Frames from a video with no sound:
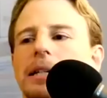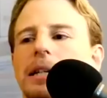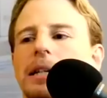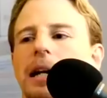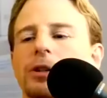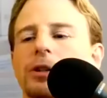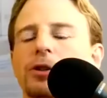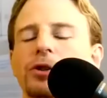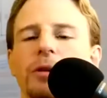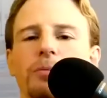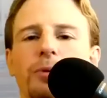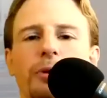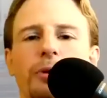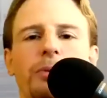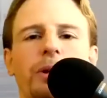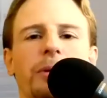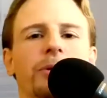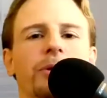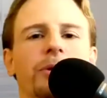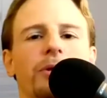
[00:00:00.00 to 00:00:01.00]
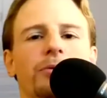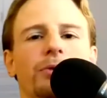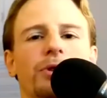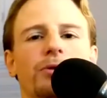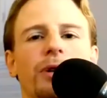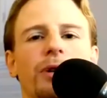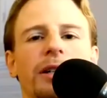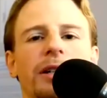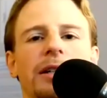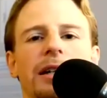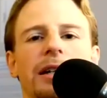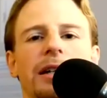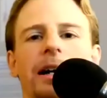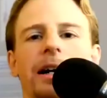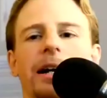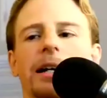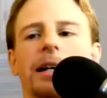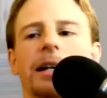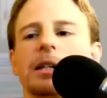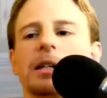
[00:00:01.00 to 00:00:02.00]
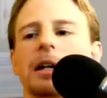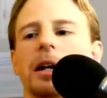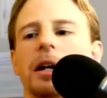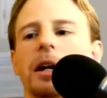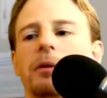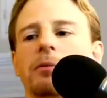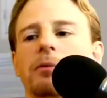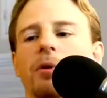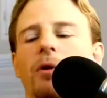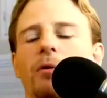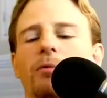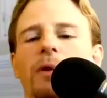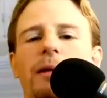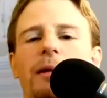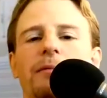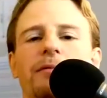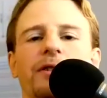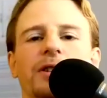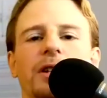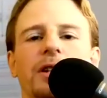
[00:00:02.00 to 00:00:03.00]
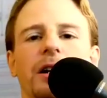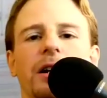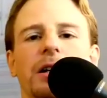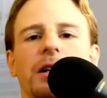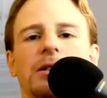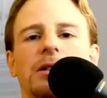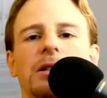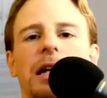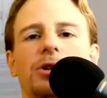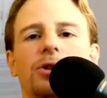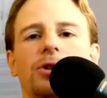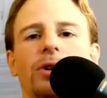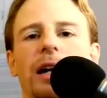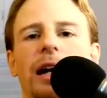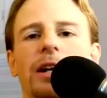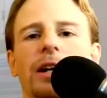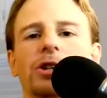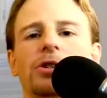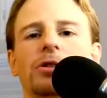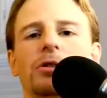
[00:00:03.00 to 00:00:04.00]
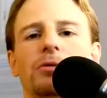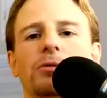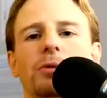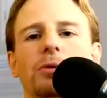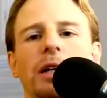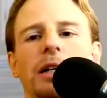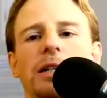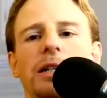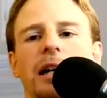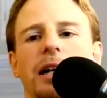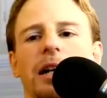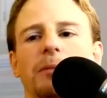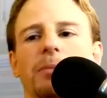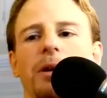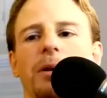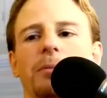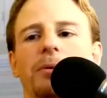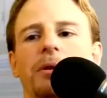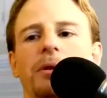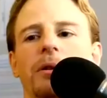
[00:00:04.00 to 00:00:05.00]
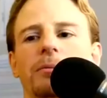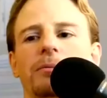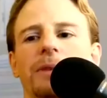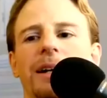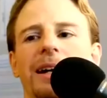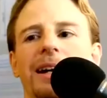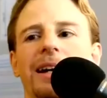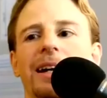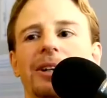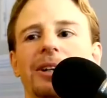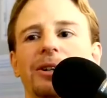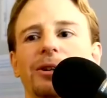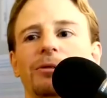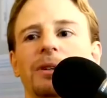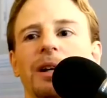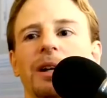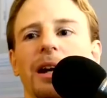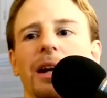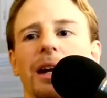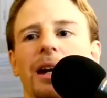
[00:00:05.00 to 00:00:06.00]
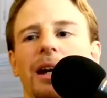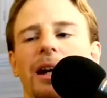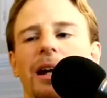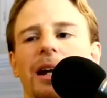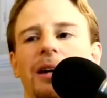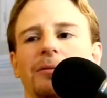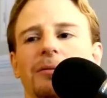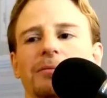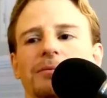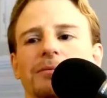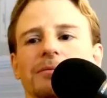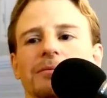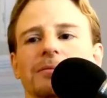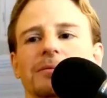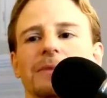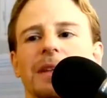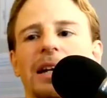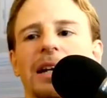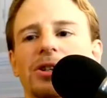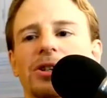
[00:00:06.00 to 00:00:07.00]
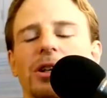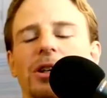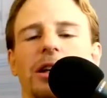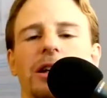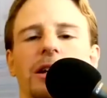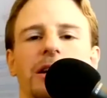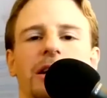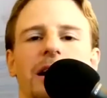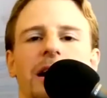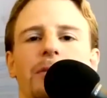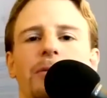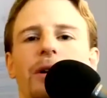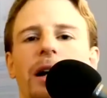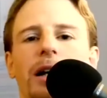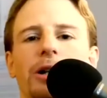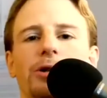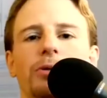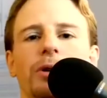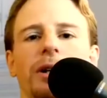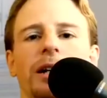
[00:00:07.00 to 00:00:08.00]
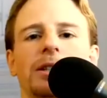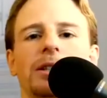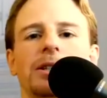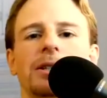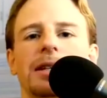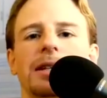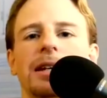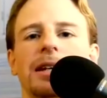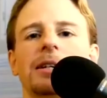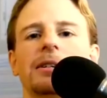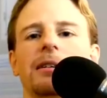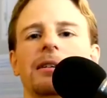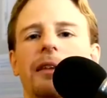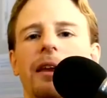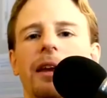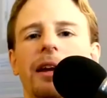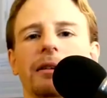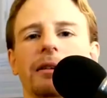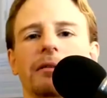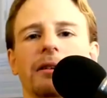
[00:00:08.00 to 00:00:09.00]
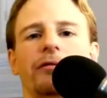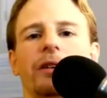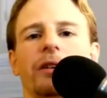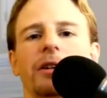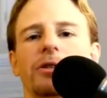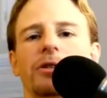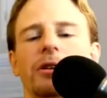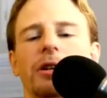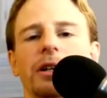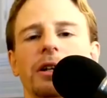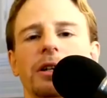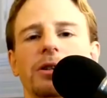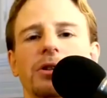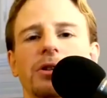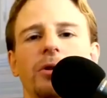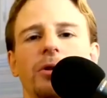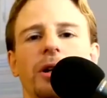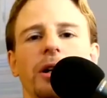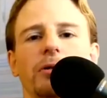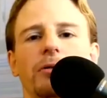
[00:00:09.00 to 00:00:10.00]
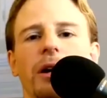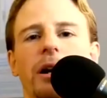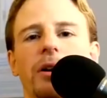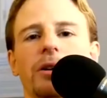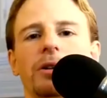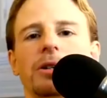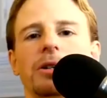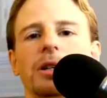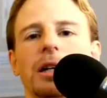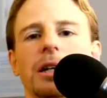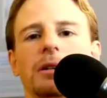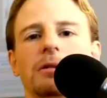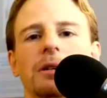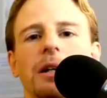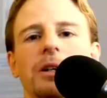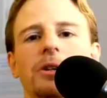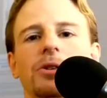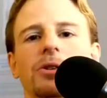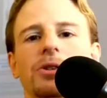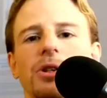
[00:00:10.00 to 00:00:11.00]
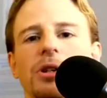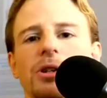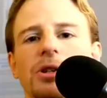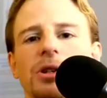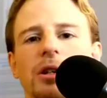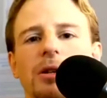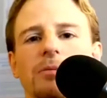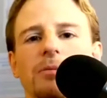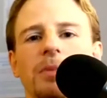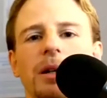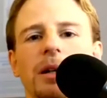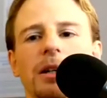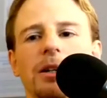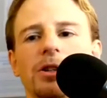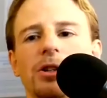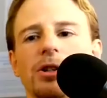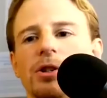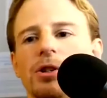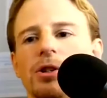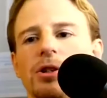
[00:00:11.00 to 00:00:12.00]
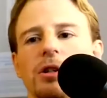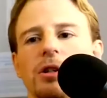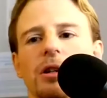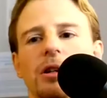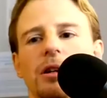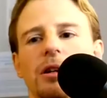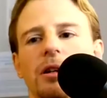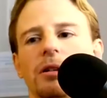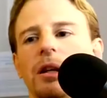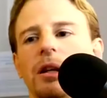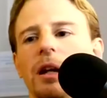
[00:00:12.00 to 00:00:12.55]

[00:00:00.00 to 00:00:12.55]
I do not put people on restricted diets. I emphasis emphasize education and really telling people, hey, you know, um, insulin and carbohydrates is a thing. If insulin is going around in in your system and it just uh,